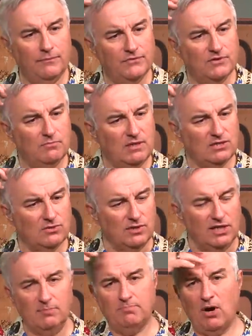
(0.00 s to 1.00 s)
It's a
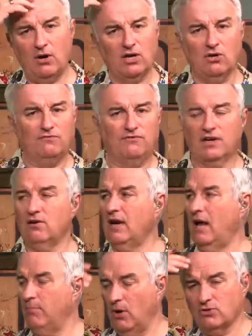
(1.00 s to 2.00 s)
mystery. He, he couldn't figure it
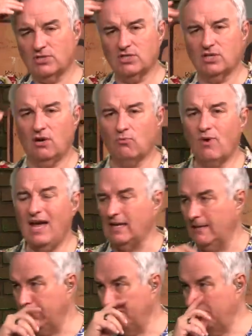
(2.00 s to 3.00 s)
out, posted it on
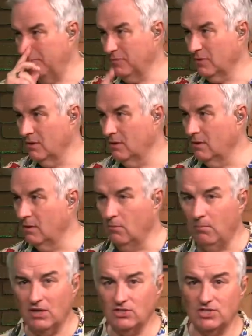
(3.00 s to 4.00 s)
Reddit
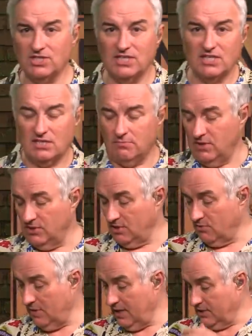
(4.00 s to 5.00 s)
bunch of sysadmins
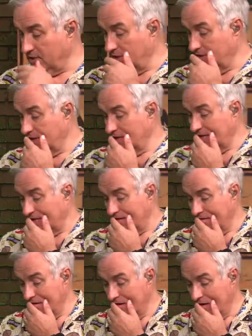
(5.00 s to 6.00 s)
on Reddit start
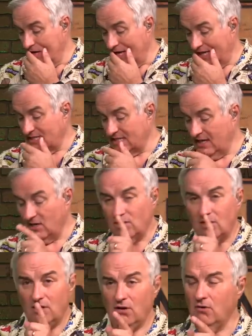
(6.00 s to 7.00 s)
thinking and say, you
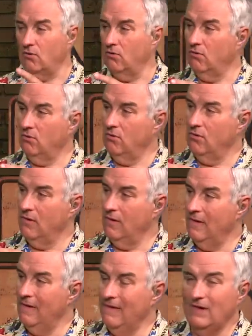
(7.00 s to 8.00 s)
know,
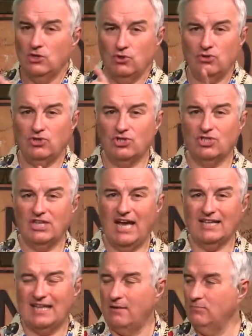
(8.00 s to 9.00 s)
you should
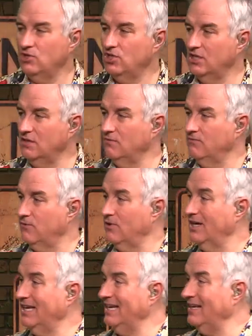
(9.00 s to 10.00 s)
check that machine for
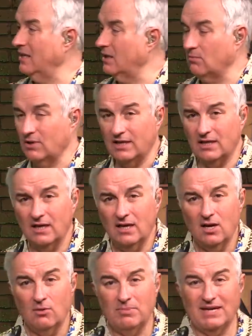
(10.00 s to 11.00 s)
a helium leak
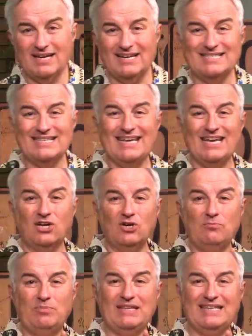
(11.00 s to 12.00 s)
because it
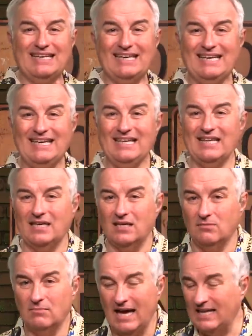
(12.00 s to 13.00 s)
could be the
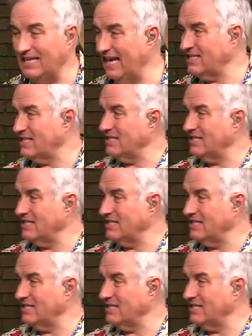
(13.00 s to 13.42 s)
helium. And yes,